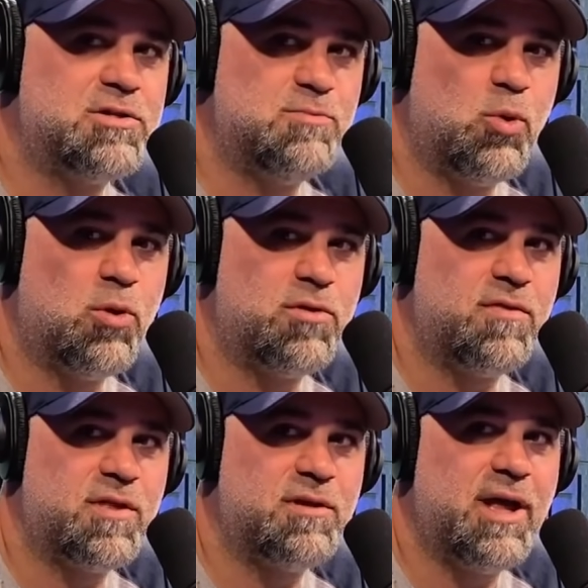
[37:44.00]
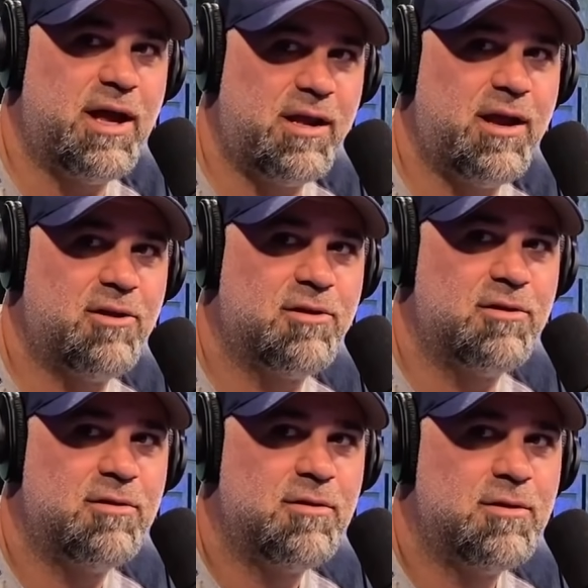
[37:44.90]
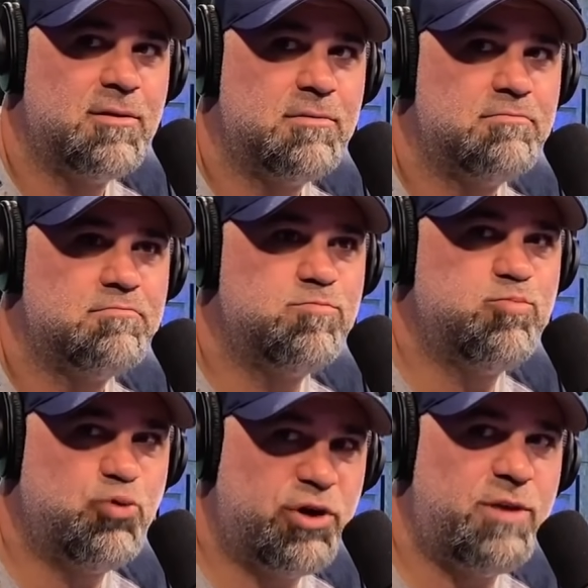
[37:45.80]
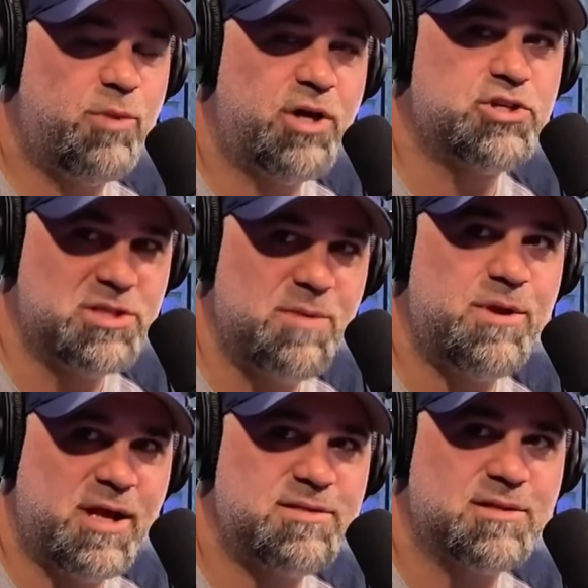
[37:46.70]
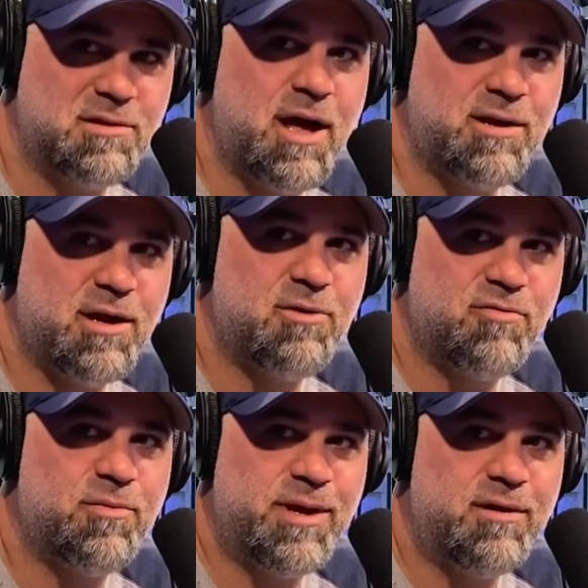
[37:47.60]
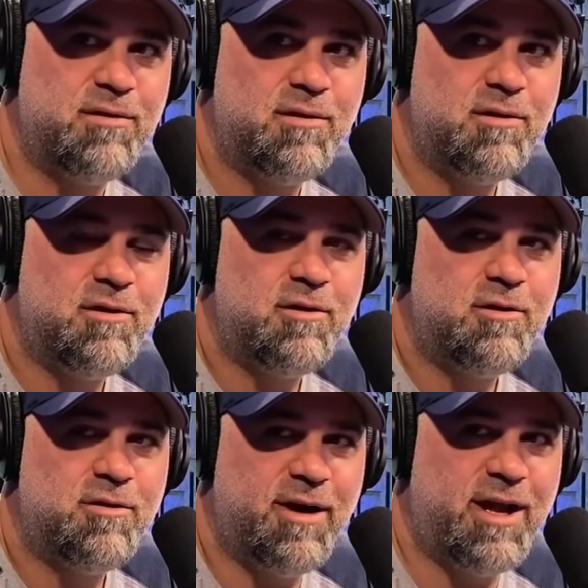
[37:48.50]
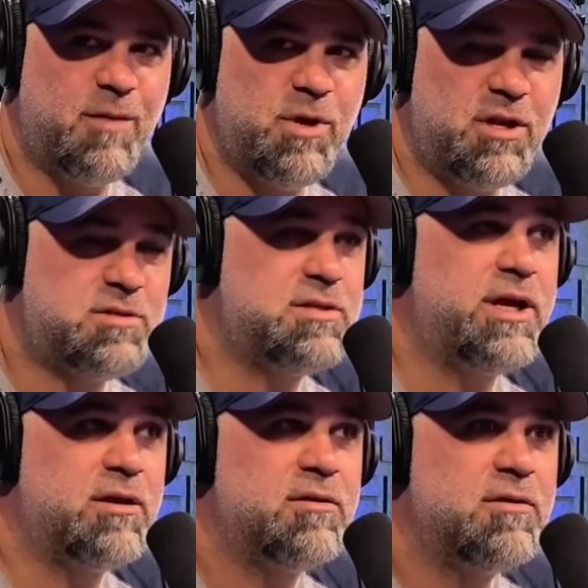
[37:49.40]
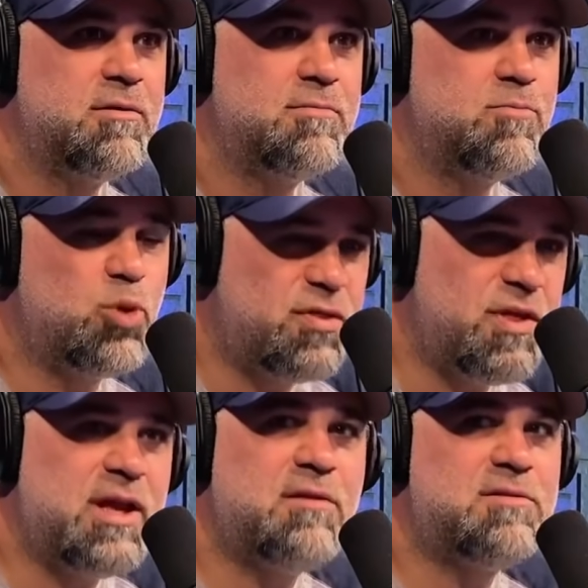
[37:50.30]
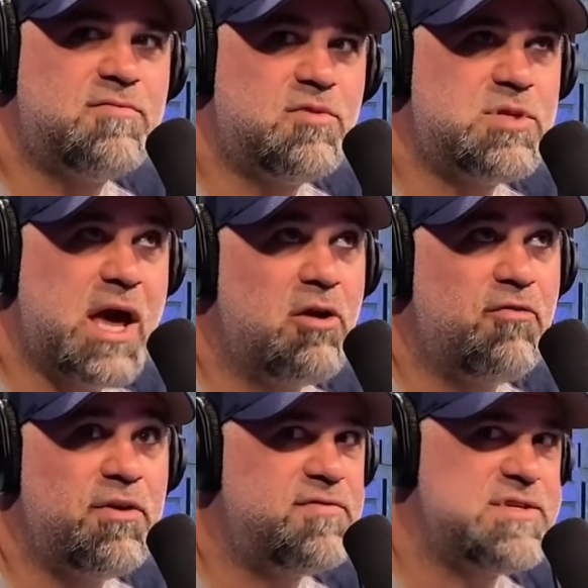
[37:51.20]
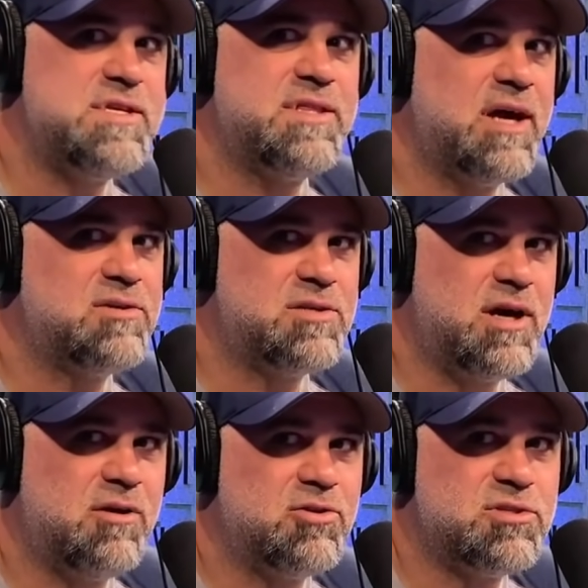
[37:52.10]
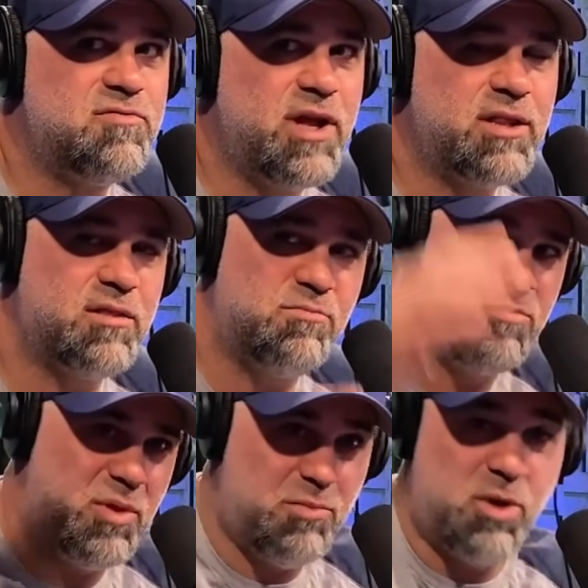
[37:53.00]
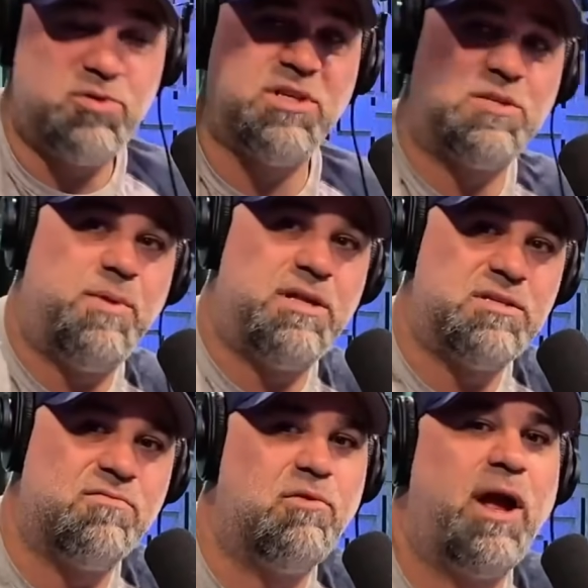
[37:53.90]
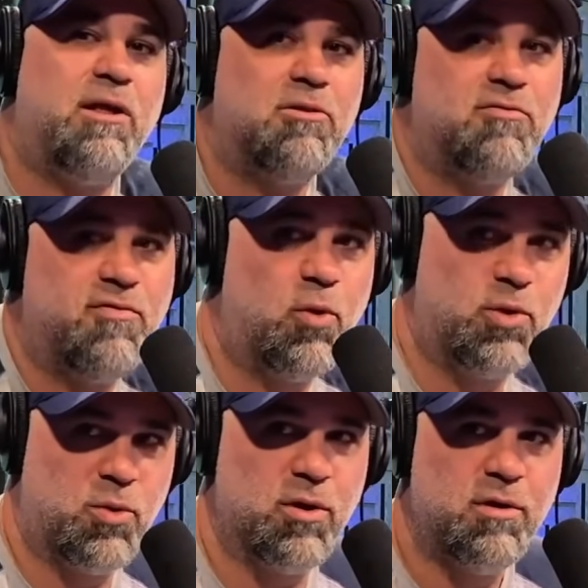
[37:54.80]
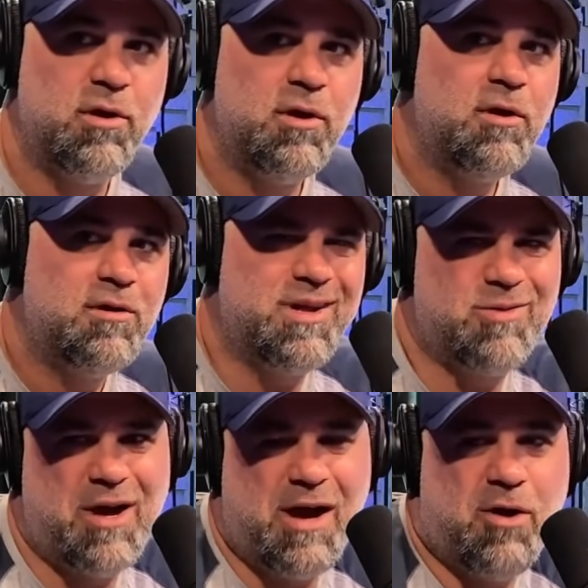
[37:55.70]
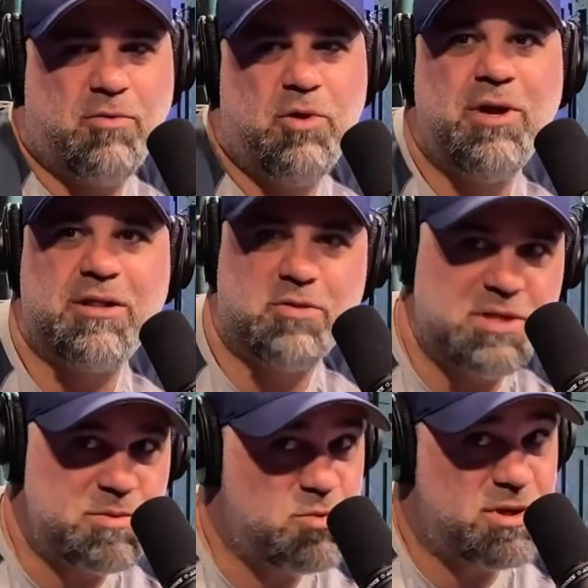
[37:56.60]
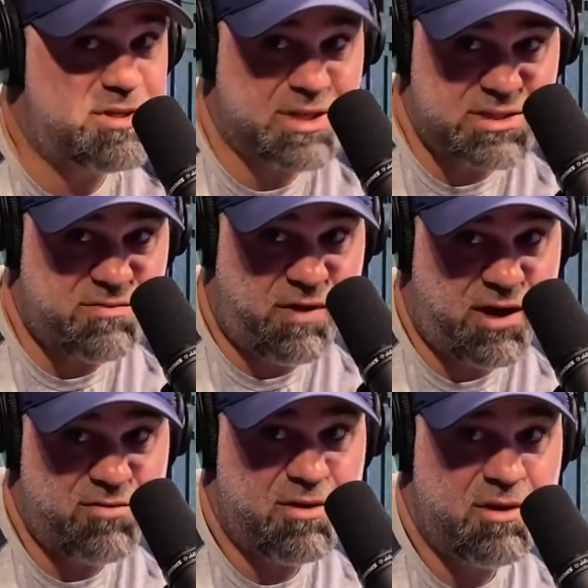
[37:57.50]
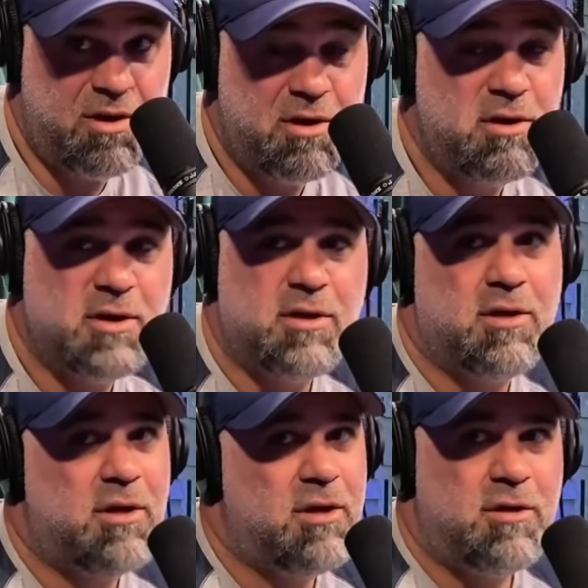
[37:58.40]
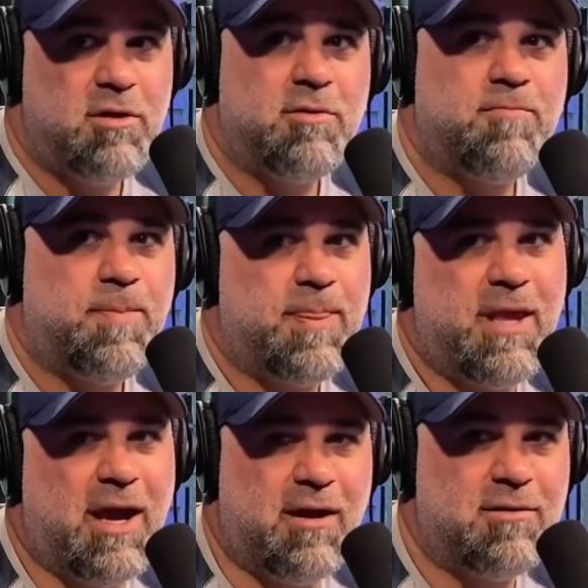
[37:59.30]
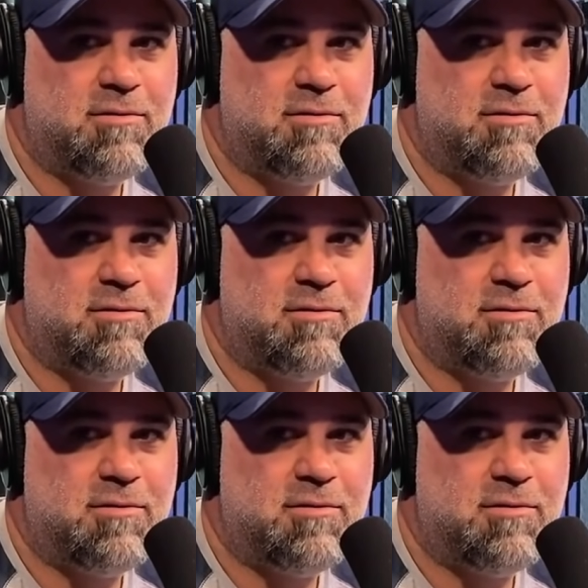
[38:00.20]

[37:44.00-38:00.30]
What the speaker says: more than the Gladiator pretty much eliminates the Gladiator for me. And I mean, it's like within $10,000 or $15,000 of like the most expensive Wrangler 4-door. Like, how you can get those up to what, 65? Yeah, if you get like the full Rubicon and everything else.